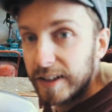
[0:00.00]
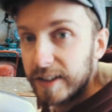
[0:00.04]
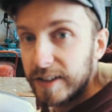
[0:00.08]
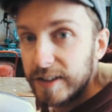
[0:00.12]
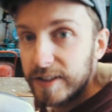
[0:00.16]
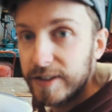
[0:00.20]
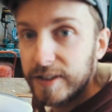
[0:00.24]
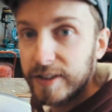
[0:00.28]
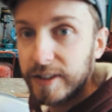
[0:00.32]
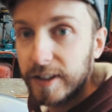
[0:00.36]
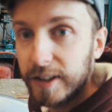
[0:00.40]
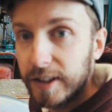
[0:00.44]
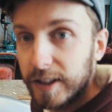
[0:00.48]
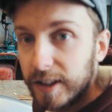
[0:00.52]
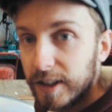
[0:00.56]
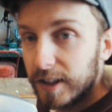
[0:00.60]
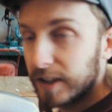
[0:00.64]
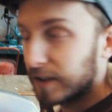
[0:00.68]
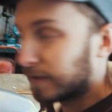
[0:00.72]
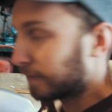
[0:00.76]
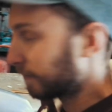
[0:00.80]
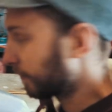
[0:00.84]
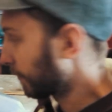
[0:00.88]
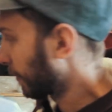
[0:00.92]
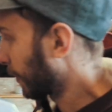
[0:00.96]
is...
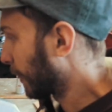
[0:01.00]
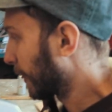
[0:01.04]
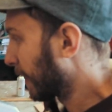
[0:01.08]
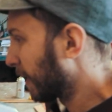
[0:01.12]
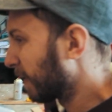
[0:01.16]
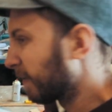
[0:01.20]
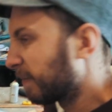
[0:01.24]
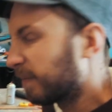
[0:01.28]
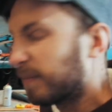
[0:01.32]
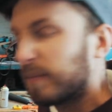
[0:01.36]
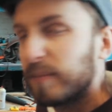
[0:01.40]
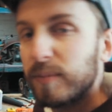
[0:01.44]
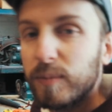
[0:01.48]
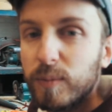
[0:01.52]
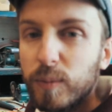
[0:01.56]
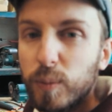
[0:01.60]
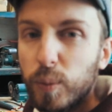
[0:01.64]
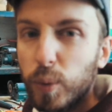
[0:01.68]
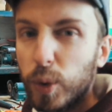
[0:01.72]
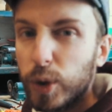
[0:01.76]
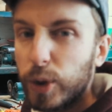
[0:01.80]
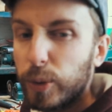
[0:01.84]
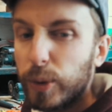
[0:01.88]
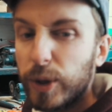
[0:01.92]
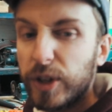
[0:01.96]
Uh
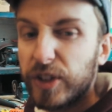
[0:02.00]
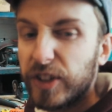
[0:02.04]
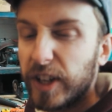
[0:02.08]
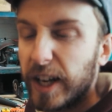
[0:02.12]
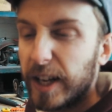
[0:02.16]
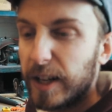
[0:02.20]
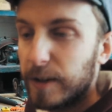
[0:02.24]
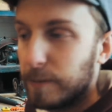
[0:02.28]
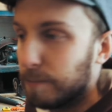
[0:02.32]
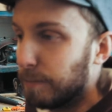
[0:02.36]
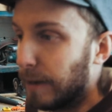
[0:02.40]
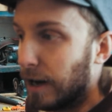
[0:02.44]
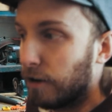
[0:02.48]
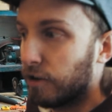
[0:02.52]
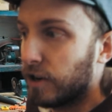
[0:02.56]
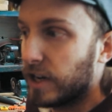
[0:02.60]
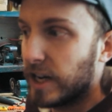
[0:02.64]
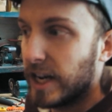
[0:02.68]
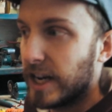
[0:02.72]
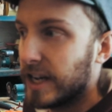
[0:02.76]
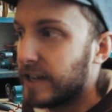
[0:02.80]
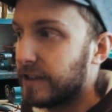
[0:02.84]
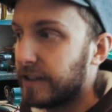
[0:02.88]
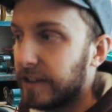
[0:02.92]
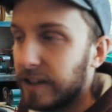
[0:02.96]
what did we say,
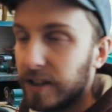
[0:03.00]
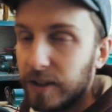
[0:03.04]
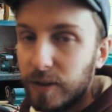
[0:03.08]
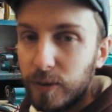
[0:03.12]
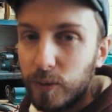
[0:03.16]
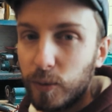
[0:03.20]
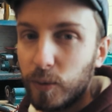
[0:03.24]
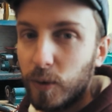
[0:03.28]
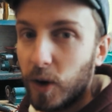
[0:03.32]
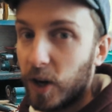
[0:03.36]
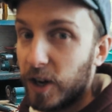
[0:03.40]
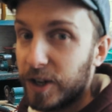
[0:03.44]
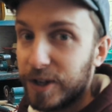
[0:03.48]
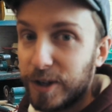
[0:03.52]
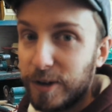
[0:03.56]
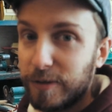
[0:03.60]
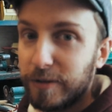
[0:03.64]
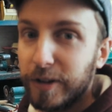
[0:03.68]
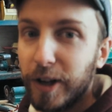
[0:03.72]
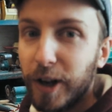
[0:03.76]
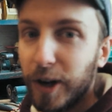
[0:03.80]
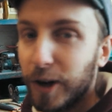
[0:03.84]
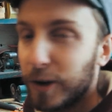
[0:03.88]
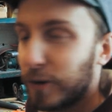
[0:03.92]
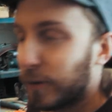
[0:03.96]
marinating? I don't
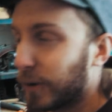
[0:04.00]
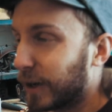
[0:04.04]
know,